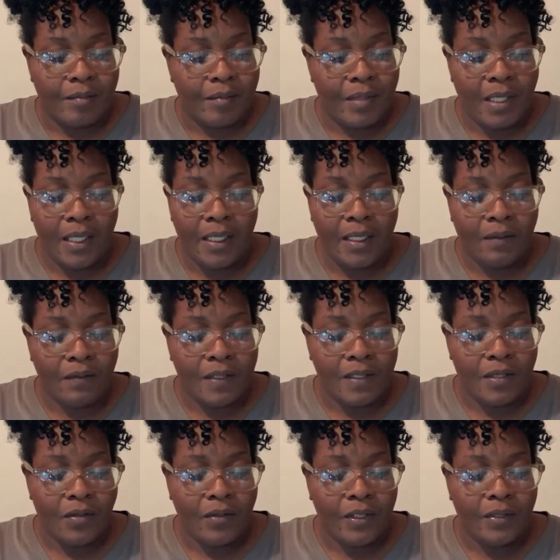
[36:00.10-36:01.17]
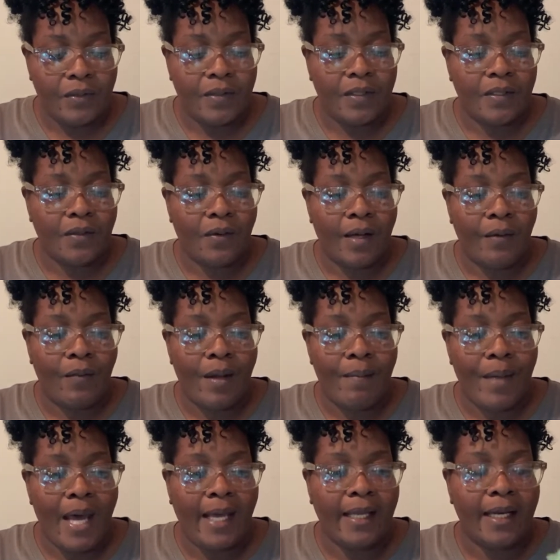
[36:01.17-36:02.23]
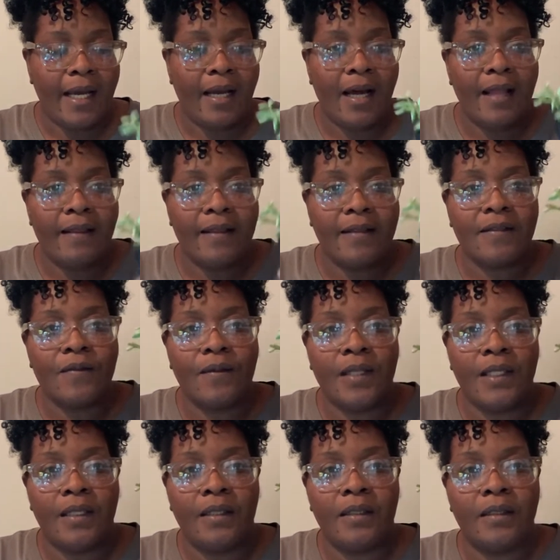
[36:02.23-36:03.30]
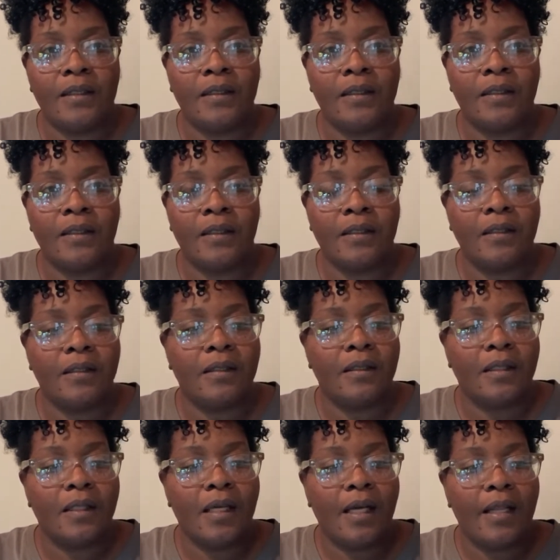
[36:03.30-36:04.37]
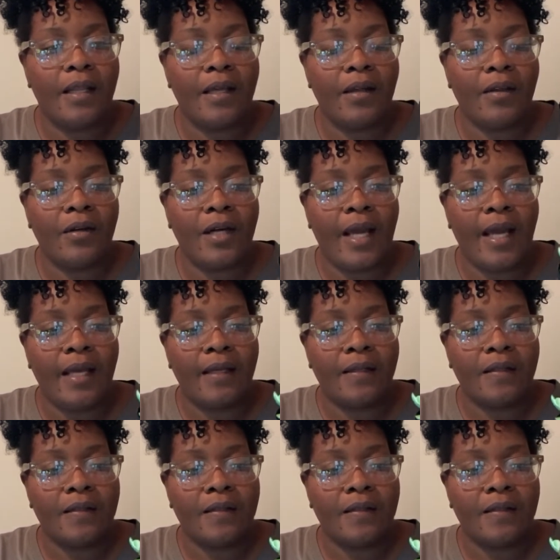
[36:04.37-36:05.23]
but it was no use. So I went back and I got this one uh, the other day.